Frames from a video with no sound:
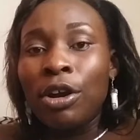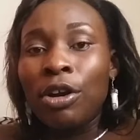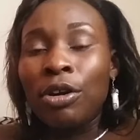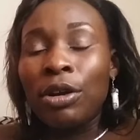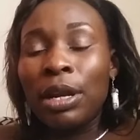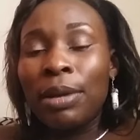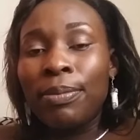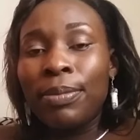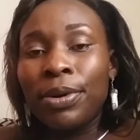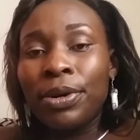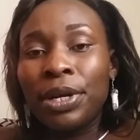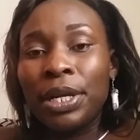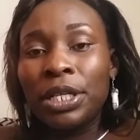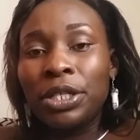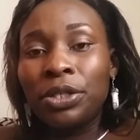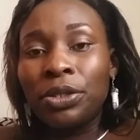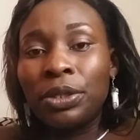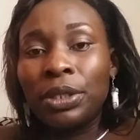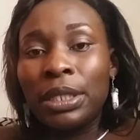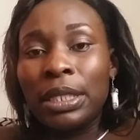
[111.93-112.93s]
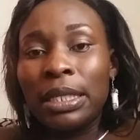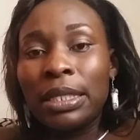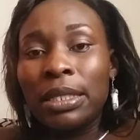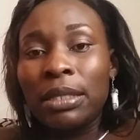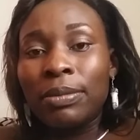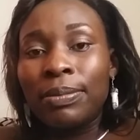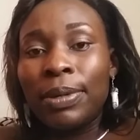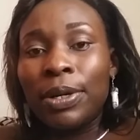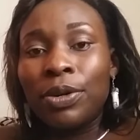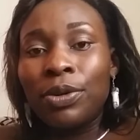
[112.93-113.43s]
Collaboration is
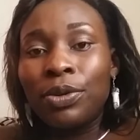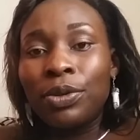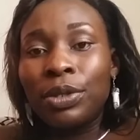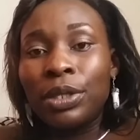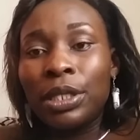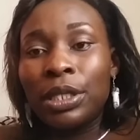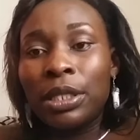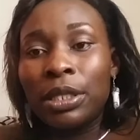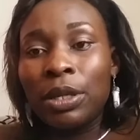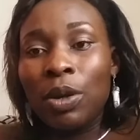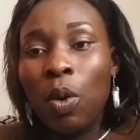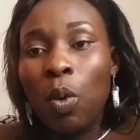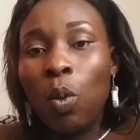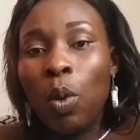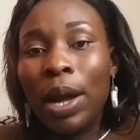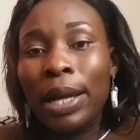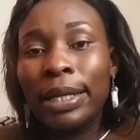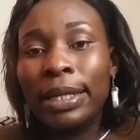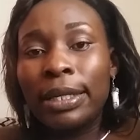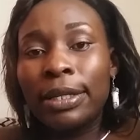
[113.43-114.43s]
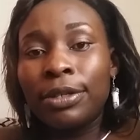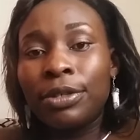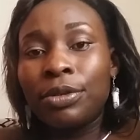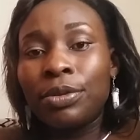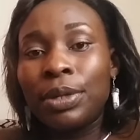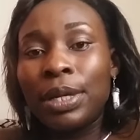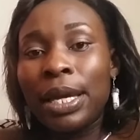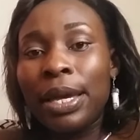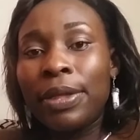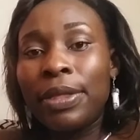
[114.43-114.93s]
about working
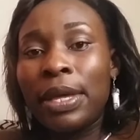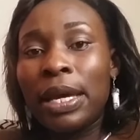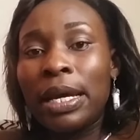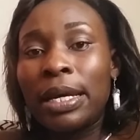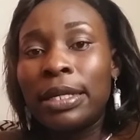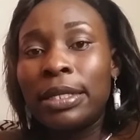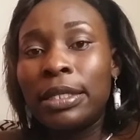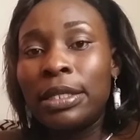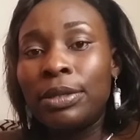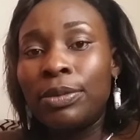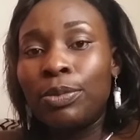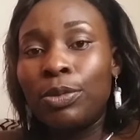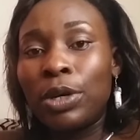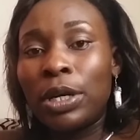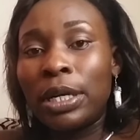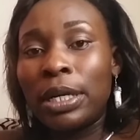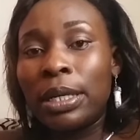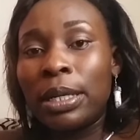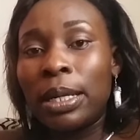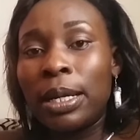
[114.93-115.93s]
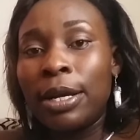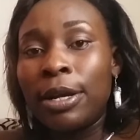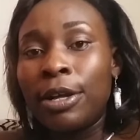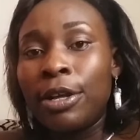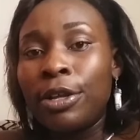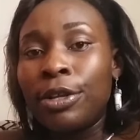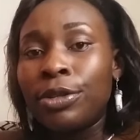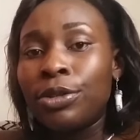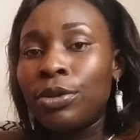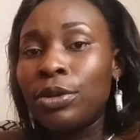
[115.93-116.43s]
together, teamwork.
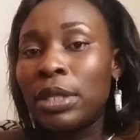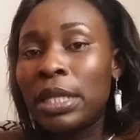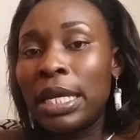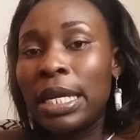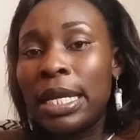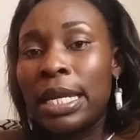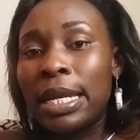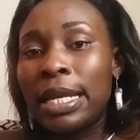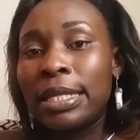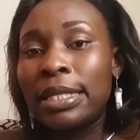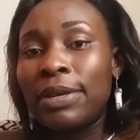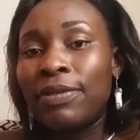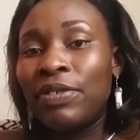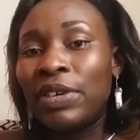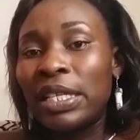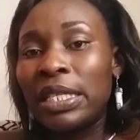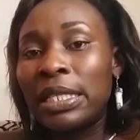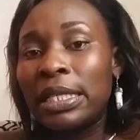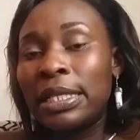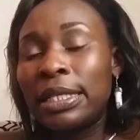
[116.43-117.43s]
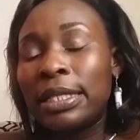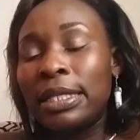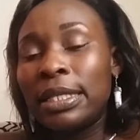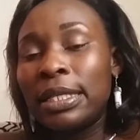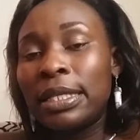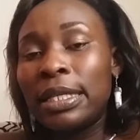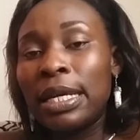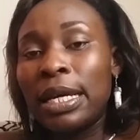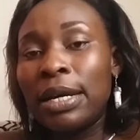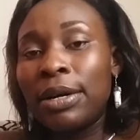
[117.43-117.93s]
So then, as a
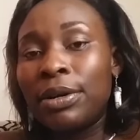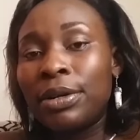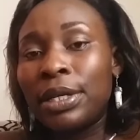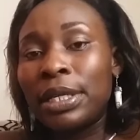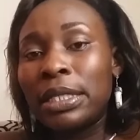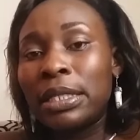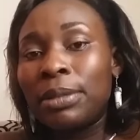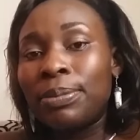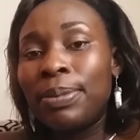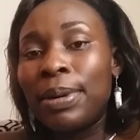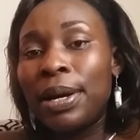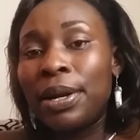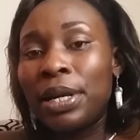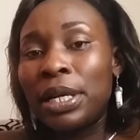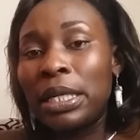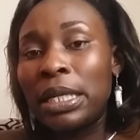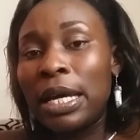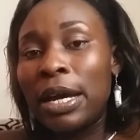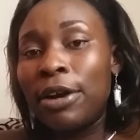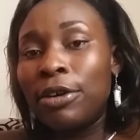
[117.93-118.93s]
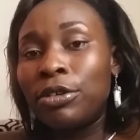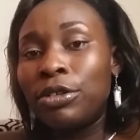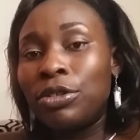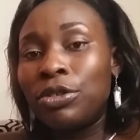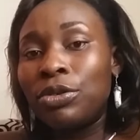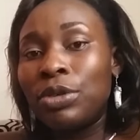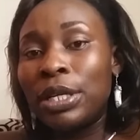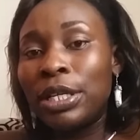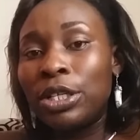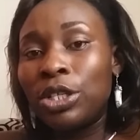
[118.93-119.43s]
facilitator or as a parent, how do
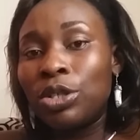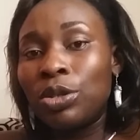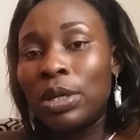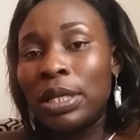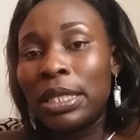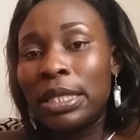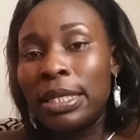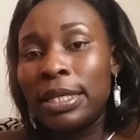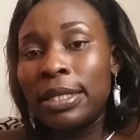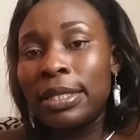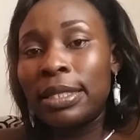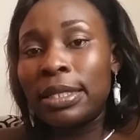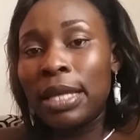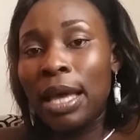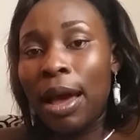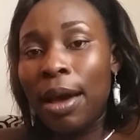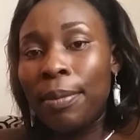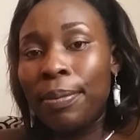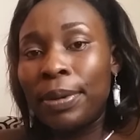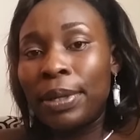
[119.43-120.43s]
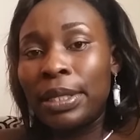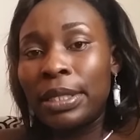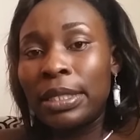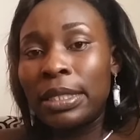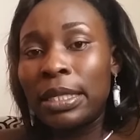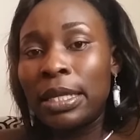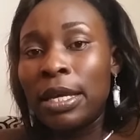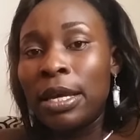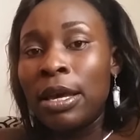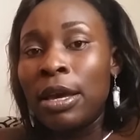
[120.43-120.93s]
you ensure this
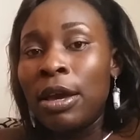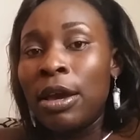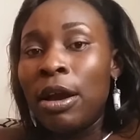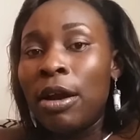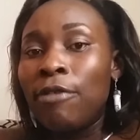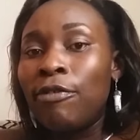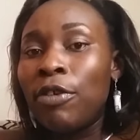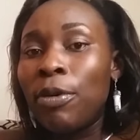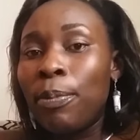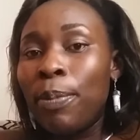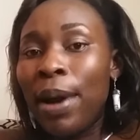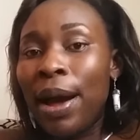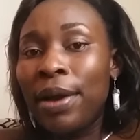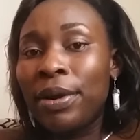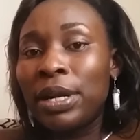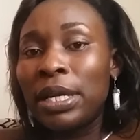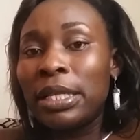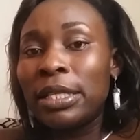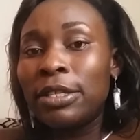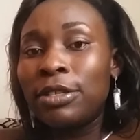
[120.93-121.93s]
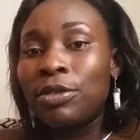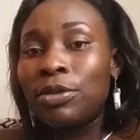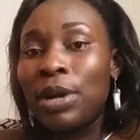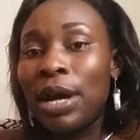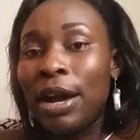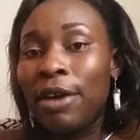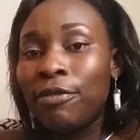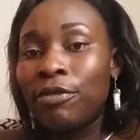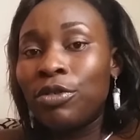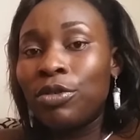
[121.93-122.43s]
happens? For parents, you
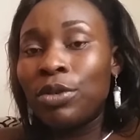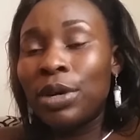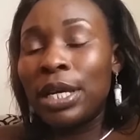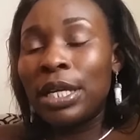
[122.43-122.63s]
have to